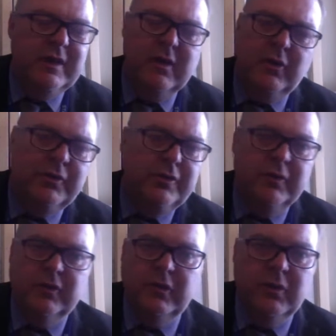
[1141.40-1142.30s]
go through
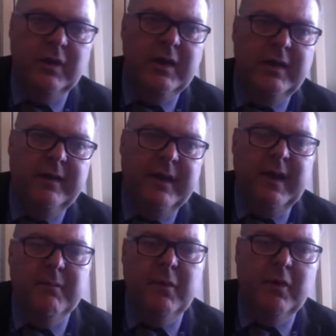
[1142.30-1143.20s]
school, they
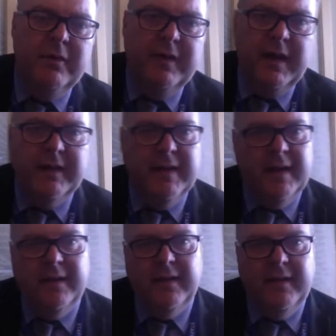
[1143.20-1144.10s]
get more of an
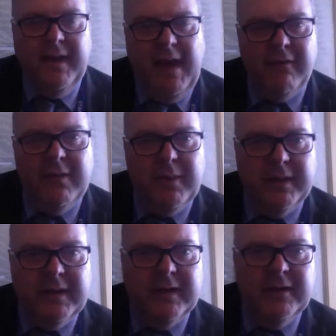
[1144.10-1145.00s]
idea that
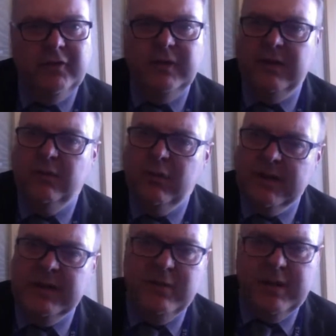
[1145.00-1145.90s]
everybody can achieve
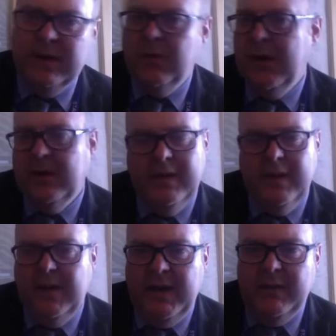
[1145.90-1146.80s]
really, really well,
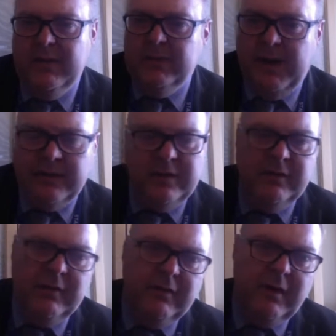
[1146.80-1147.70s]

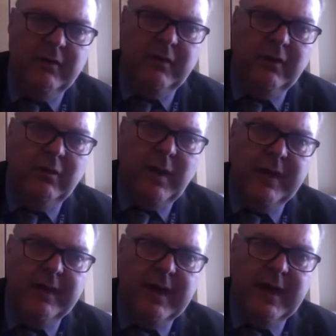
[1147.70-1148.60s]
irrespective of
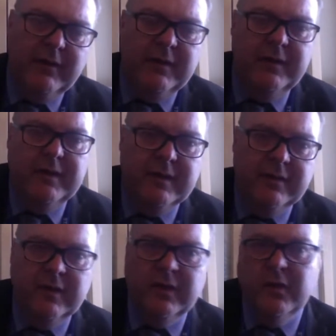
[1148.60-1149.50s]
where they are and the things
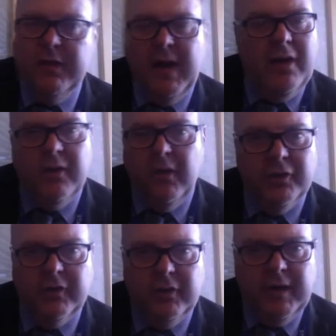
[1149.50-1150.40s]
that they're good at or not
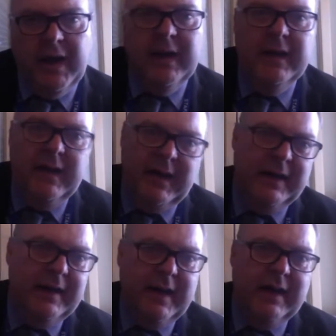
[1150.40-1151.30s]
so good at. And
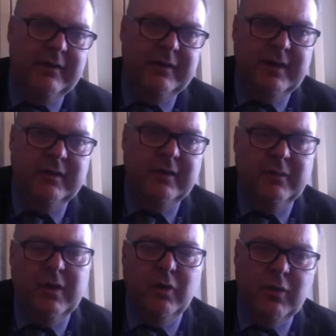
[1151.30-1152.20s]
again, I've said to them,
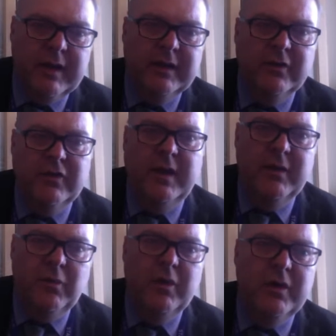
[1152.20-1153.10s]
really try
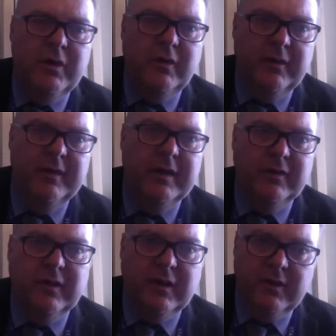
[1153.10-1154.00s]
and work on the things
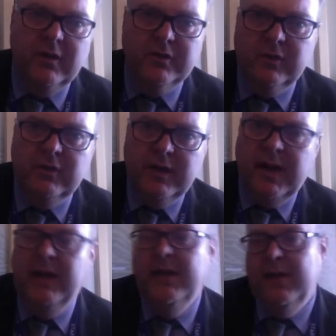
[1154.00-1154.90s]
that you're not so good
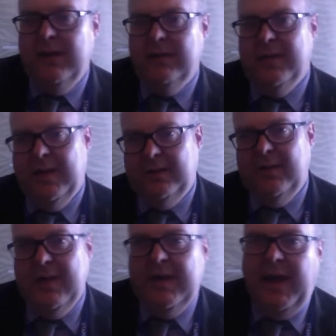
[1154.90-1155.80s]
at, because that's how
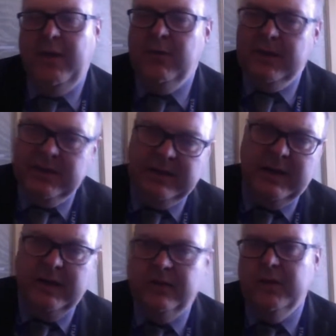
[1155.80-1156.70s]
you get a really
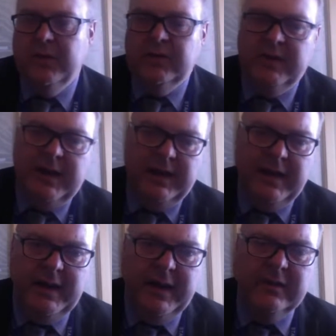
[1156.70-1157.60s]
diverse and
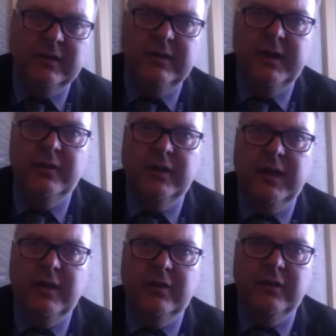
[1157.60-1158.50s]
excellent
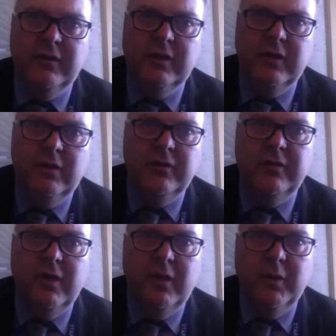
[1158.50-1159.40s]
education as you go
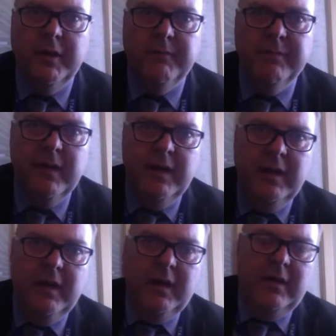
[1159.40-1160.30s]
forward.
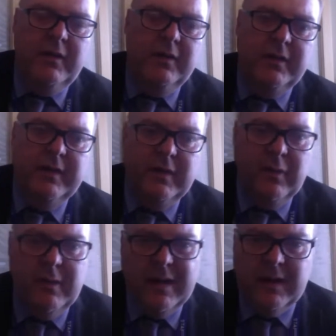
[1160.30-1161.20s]
The other thing
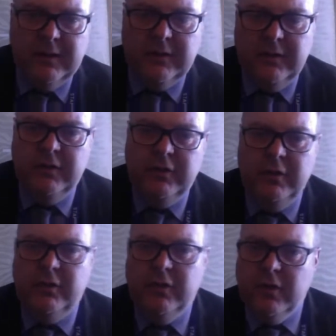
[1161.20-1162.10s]
with regards to the
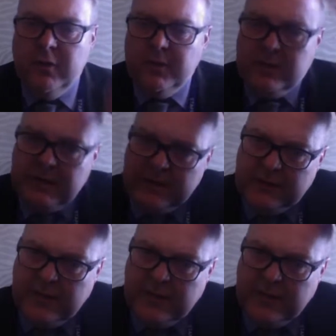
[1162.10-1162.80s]
tutor groups is